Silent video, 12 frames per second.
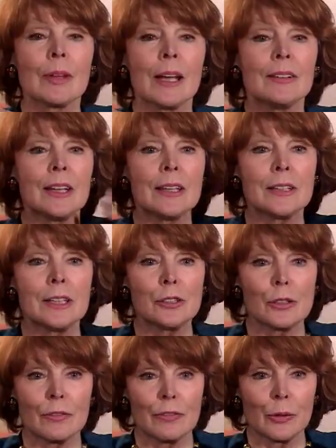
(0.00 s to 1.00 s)
And then they
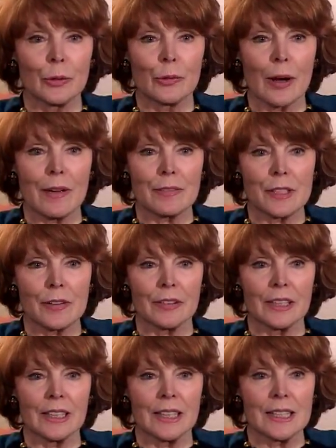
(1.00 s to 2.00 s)
took photographs of
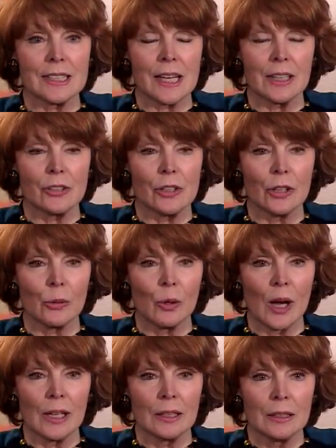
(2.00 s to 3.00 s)
it, and they said, you know
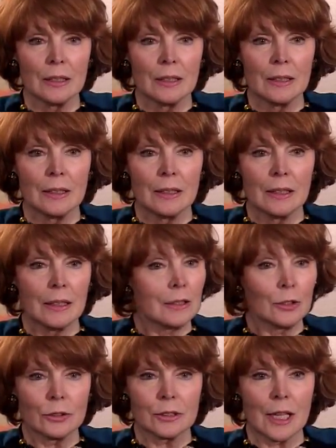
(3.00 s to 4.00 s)
what? It
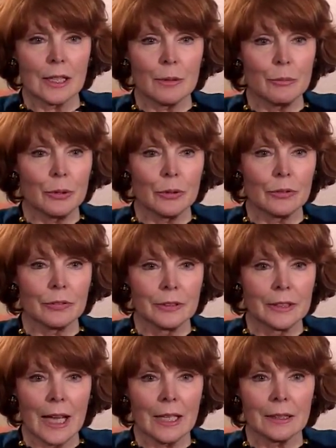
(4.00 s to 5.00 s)
looks like a beautiful
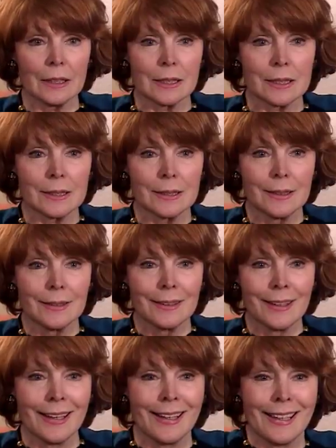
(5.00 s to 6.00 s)
necklace.
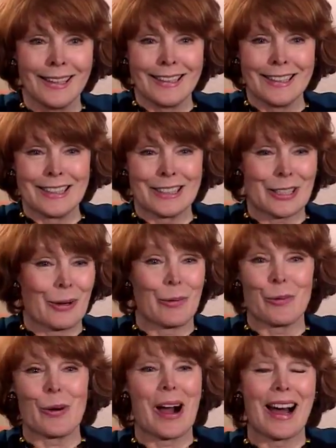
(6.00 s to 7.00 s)
So
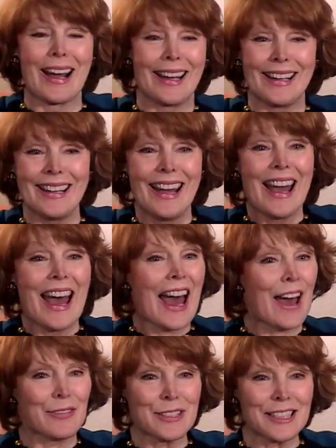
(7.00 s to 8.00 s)
why
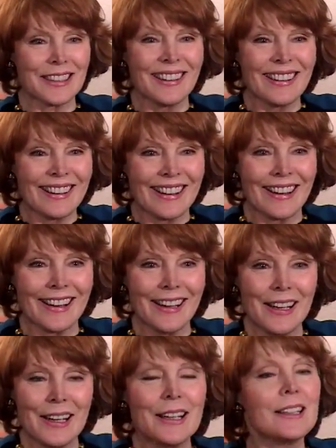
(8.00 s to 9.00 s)
have a scar?
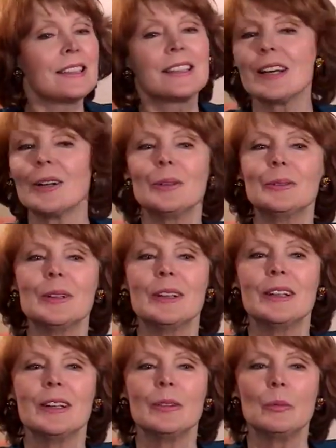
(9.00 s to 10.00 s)
So
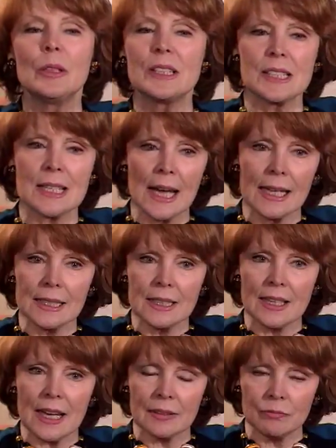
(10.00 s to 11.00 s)
we decided
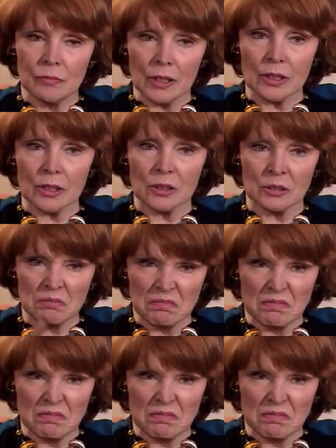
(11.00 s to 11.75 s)
that, you know,